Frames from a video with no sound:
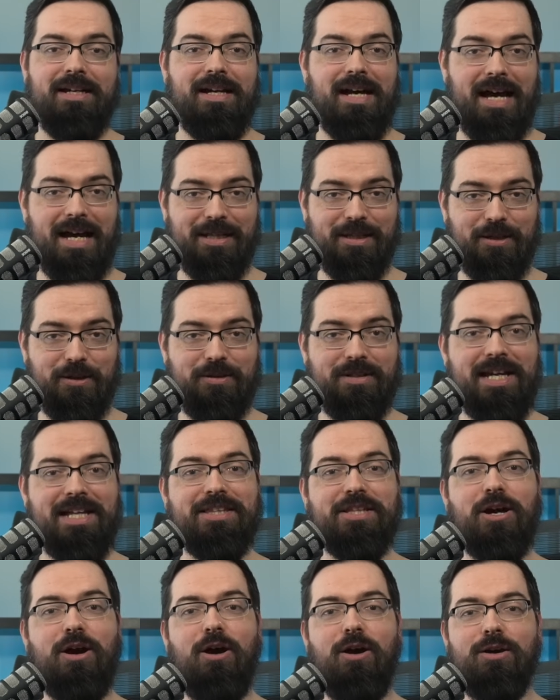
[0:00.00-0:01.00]
I learned
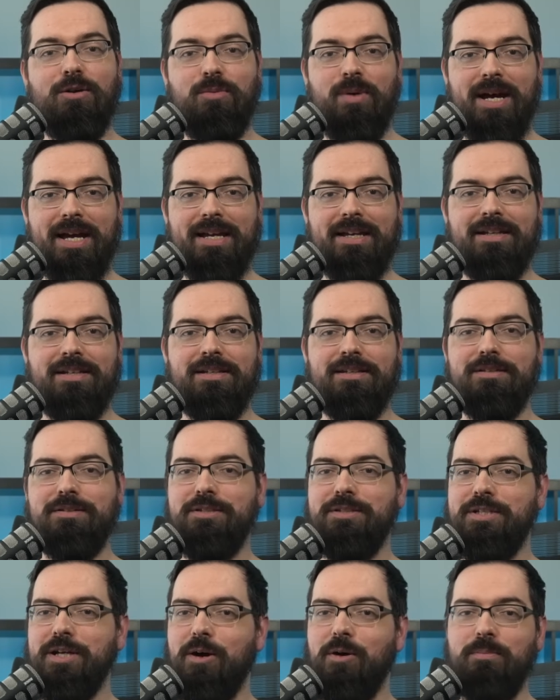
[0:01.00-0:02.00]
that the hard way.
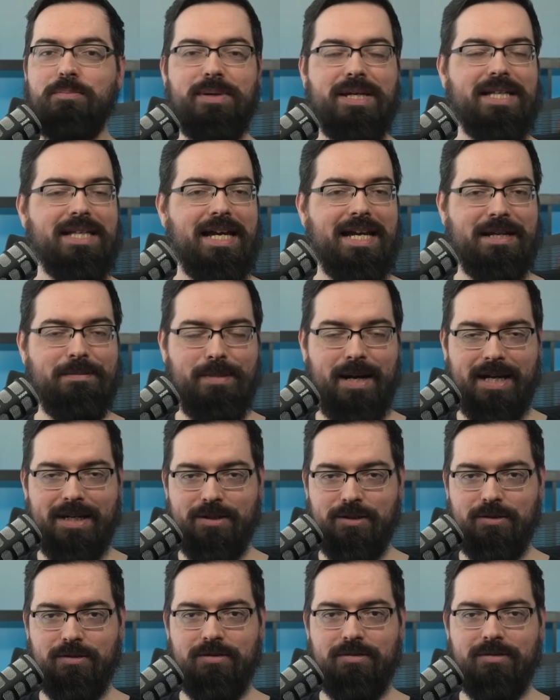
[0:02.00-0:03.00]
Don't be like
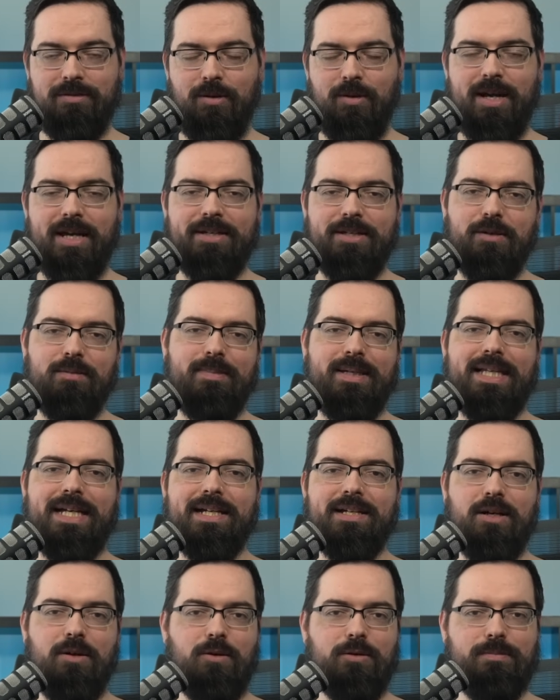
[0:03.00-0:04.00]
Michael. Okay, don't be
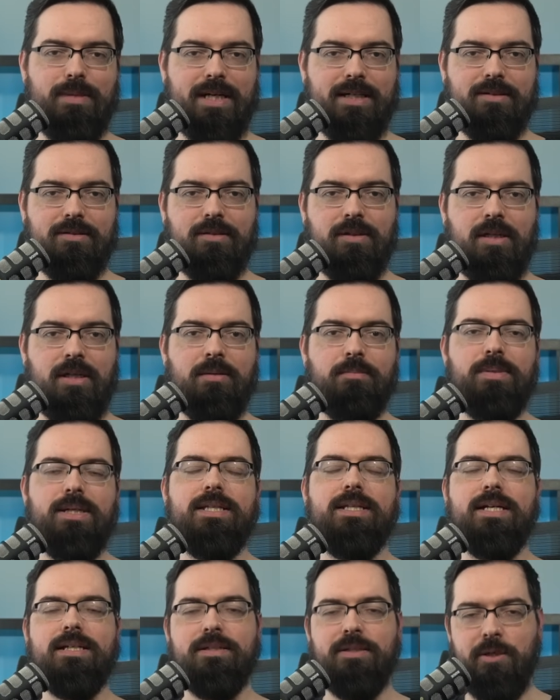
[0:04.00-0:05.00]
like old Michael.
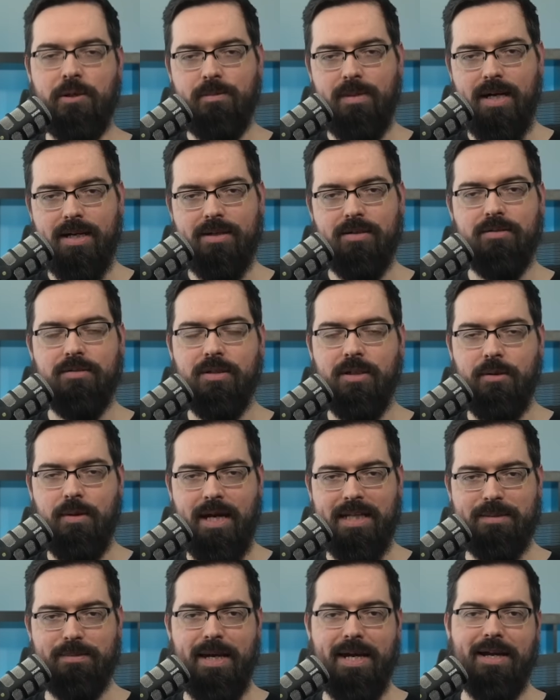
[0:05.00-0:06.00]
Be like new Michael, who
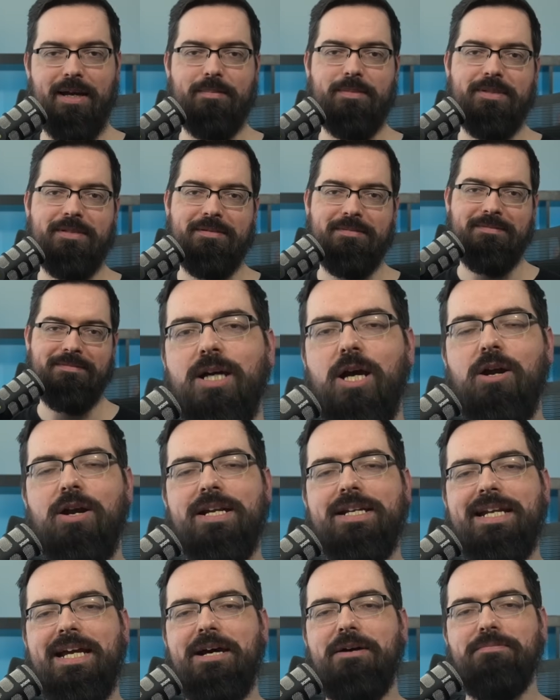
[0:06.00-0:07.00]
has backups. All
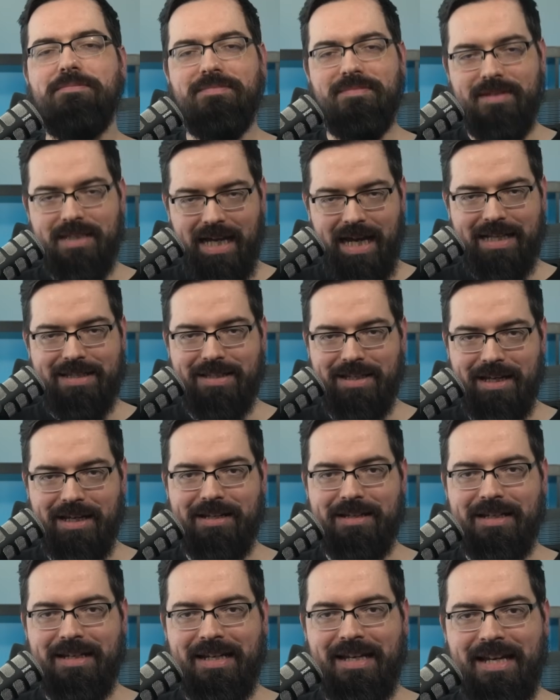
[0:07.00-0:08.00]
right, now that's
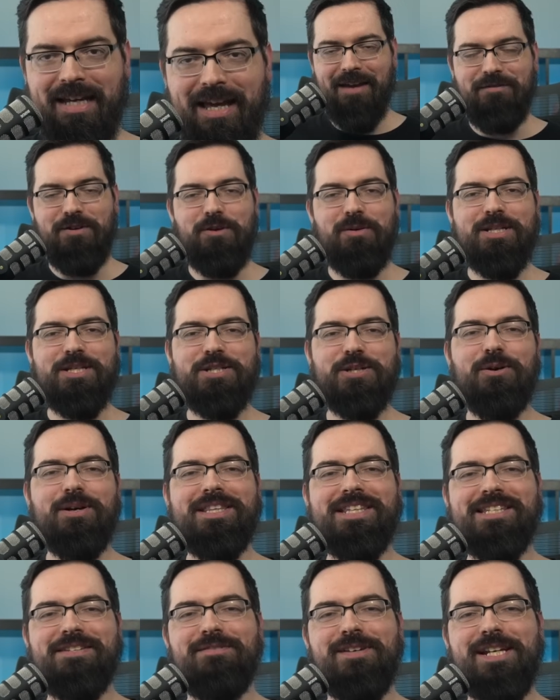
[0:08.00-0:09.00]
it. If you
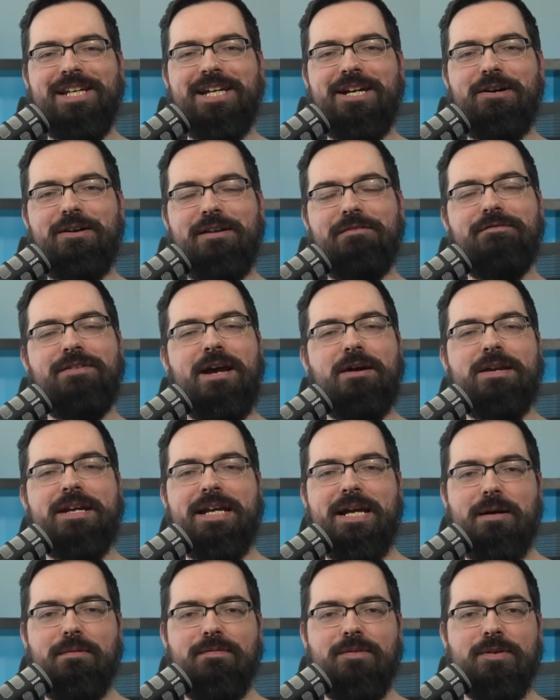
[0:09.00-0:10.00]
enjoyed this video and found it
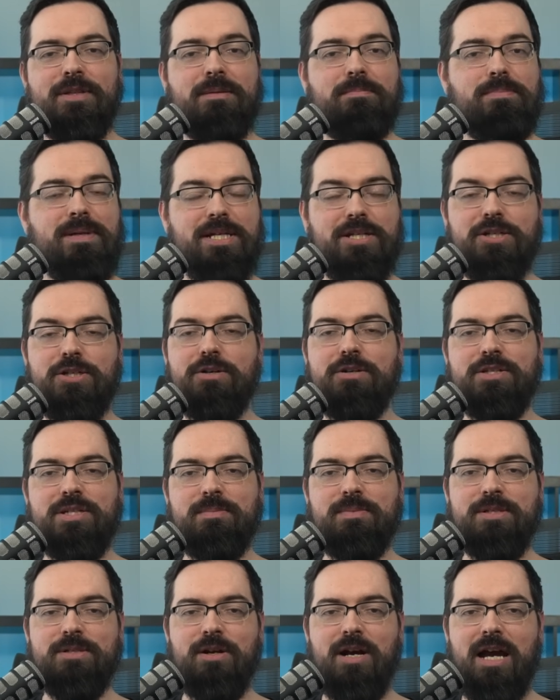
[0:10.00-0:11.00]
helpful, then be sure to
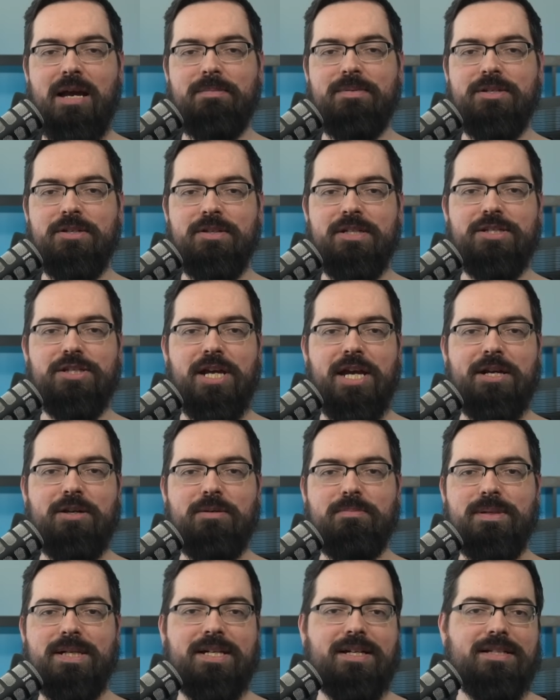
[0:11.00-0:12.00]
subscribe to the
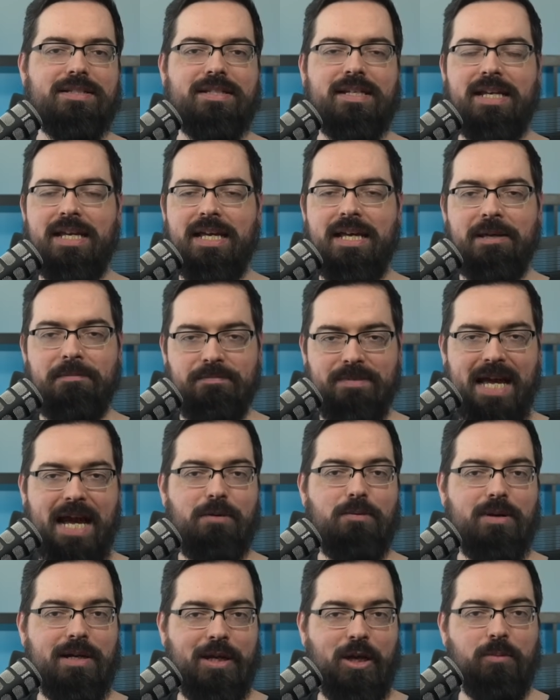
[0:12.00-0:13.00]
channel, because
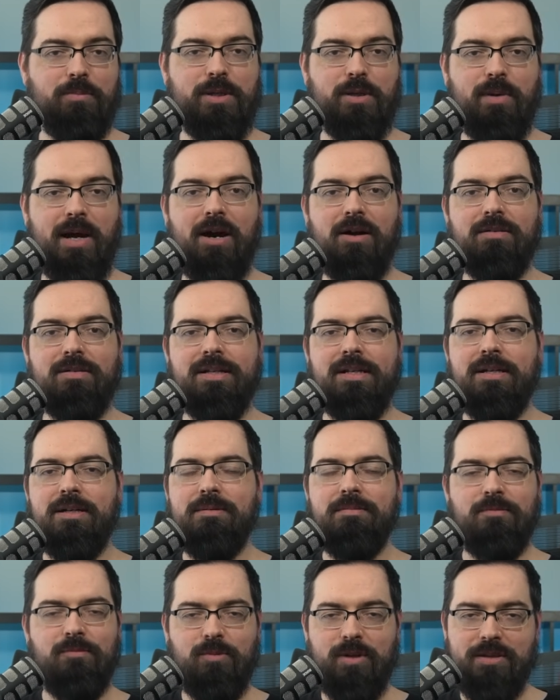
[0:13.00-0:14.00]
that will help you out
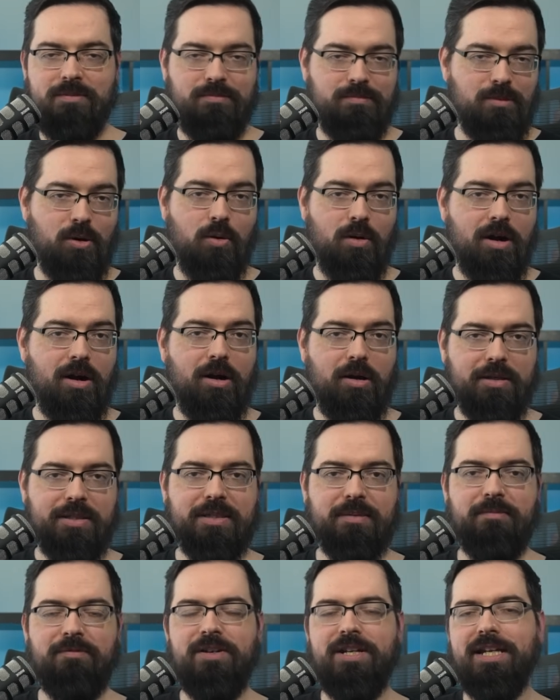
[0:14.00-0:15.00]
with more
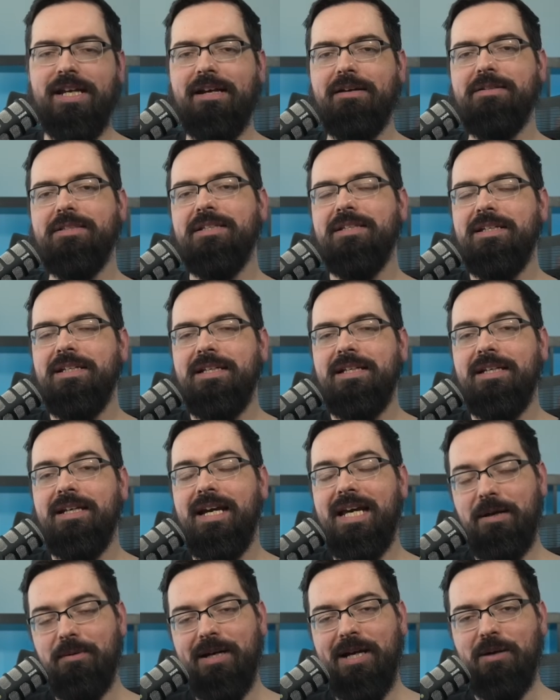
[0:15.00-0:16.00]
awesome videos.
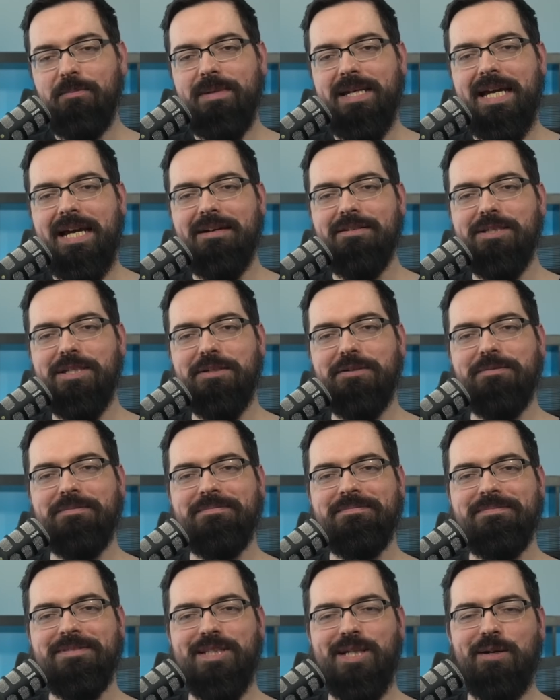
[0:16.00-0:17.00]
And it will help me out too.
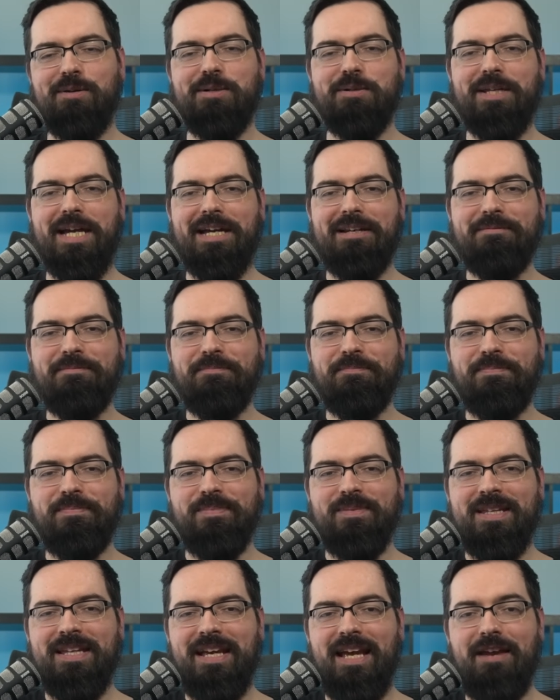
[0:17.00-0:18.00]
Let's go do that.
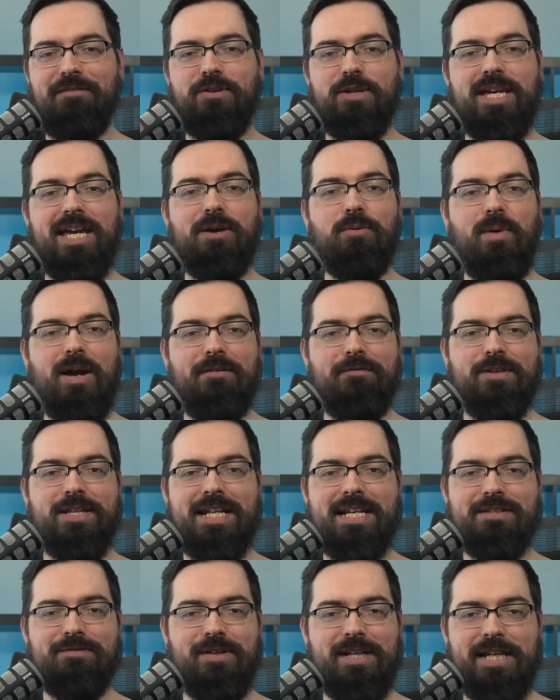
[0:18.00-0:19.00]
If you can't wait for the
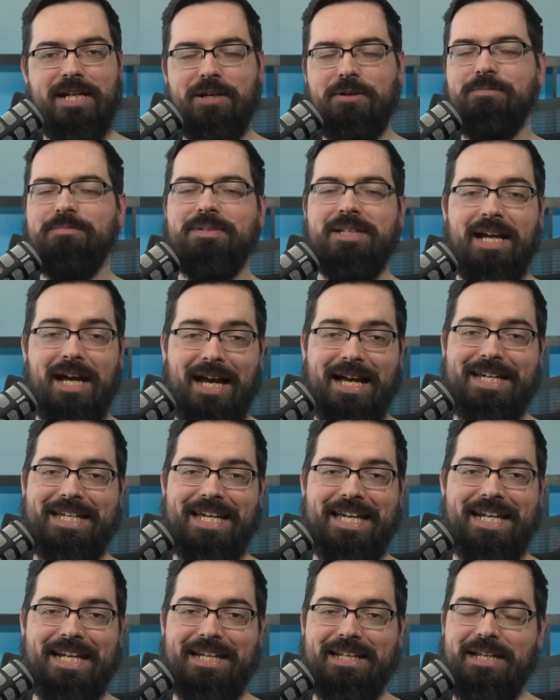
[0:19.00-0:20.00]
next video, I
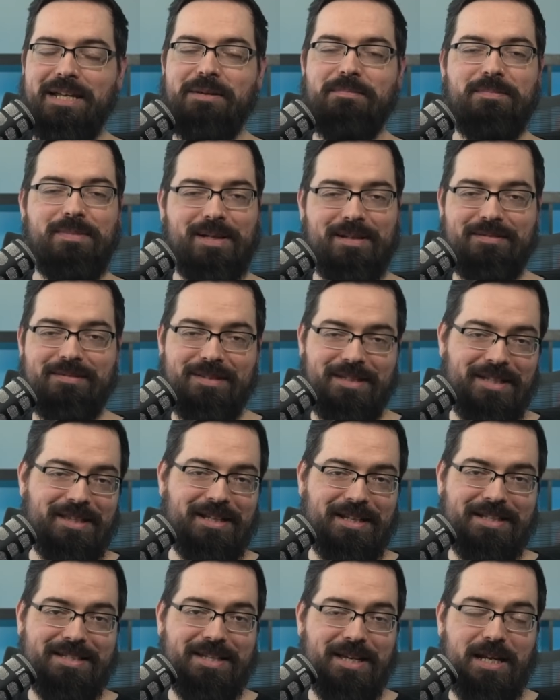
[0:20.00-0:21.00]
get it. But
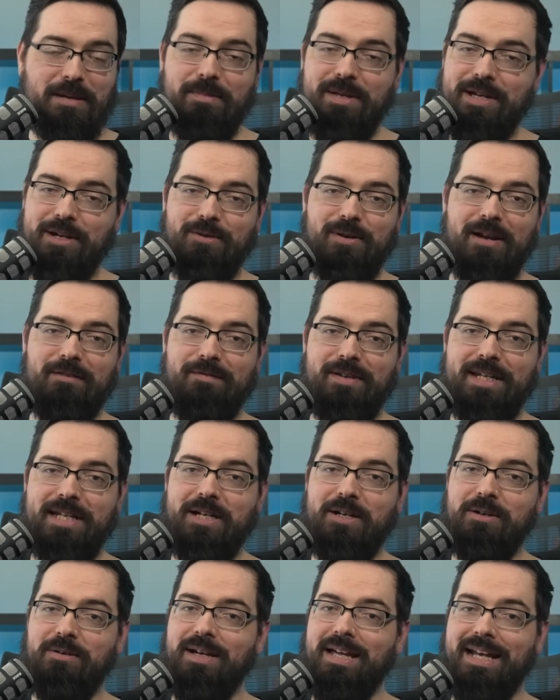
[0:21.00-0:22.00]
it's going to be a great
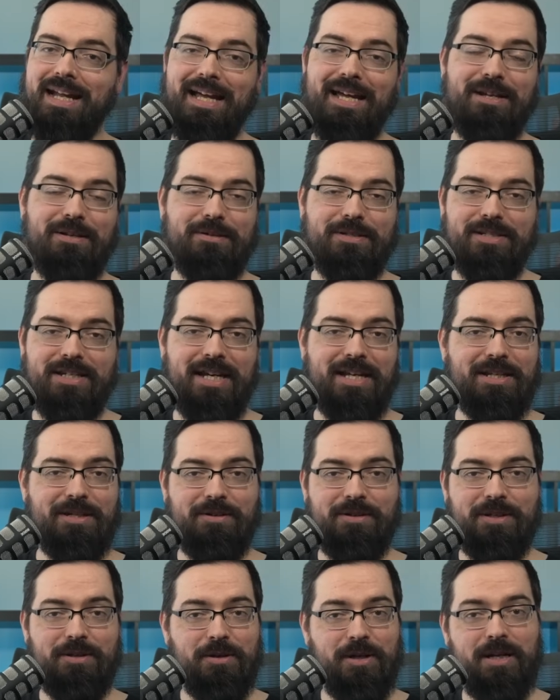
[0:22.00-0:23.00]
video, and I understand
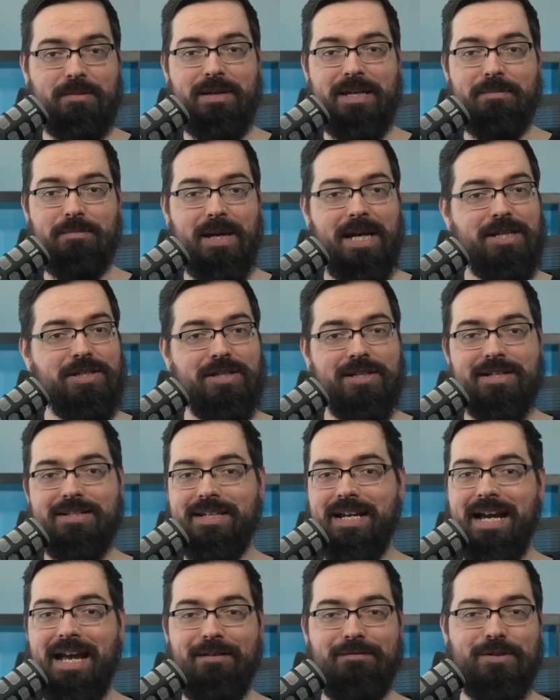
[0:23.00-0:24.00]
you're, you're going to be impatient because
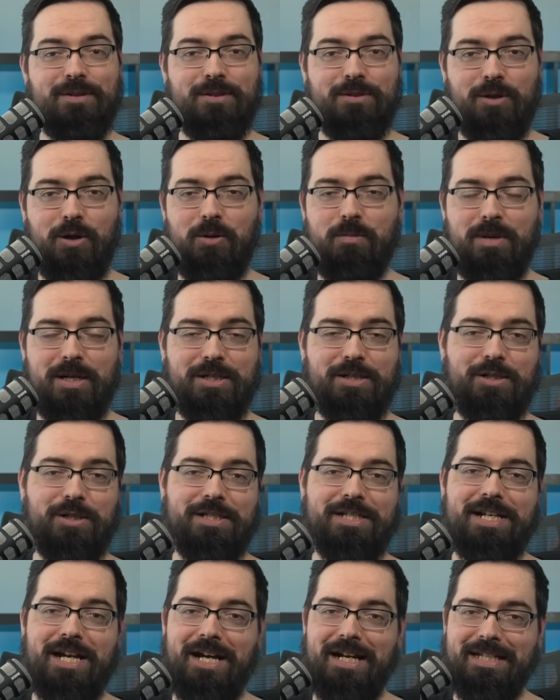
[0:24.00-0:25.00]
I have so much
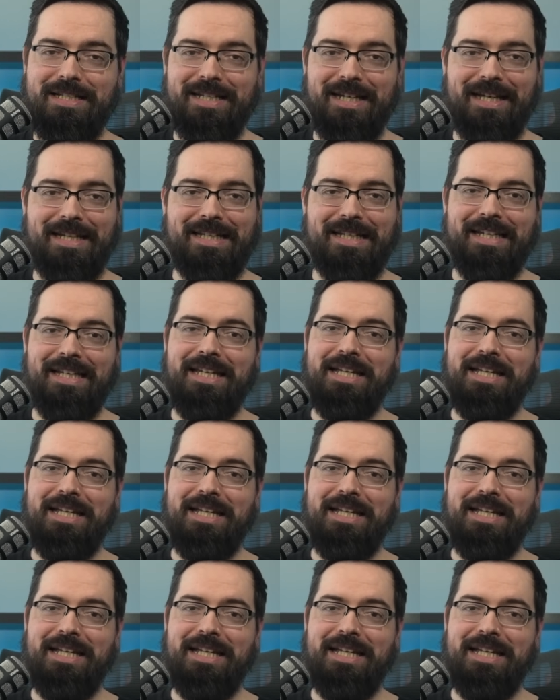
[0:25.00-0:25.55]
good content.